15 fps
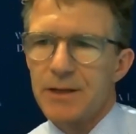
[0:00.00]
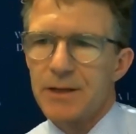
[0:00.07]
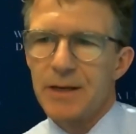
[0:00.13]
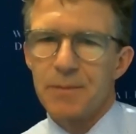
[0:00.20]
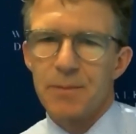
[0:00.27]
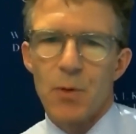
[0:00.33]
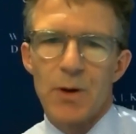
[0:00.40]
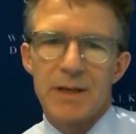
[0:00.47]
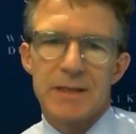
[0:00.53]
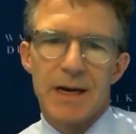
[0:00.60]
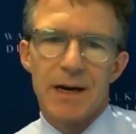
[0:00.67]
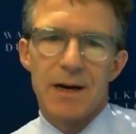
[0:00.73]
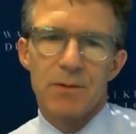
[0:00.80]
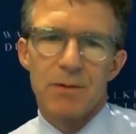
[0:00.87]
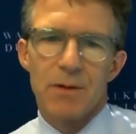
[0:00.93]
Guillen points
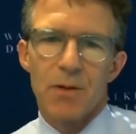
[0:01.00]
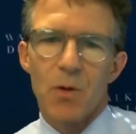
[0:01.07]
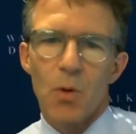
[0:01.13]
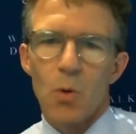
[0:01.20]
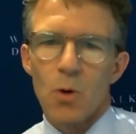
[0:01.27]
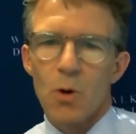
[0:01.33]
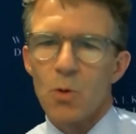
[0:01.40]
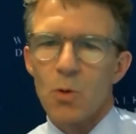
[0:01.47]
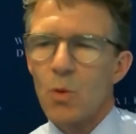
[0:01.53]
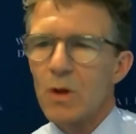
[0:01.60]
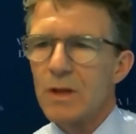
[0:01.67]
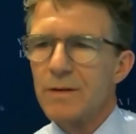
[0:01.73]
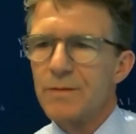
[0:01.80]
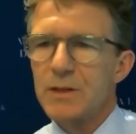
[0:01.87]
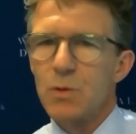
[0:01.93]
out, the world
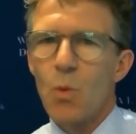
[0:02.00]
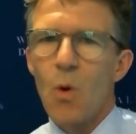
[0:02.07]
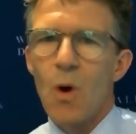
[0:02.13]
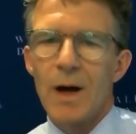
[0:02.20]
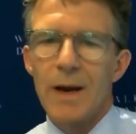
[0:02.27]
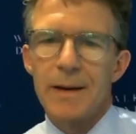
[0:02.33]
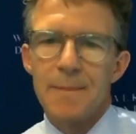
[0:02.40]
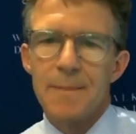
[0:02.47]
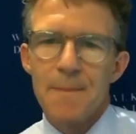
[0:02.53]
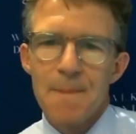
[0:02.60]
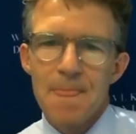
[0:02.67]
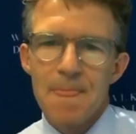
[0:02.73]
will live as one.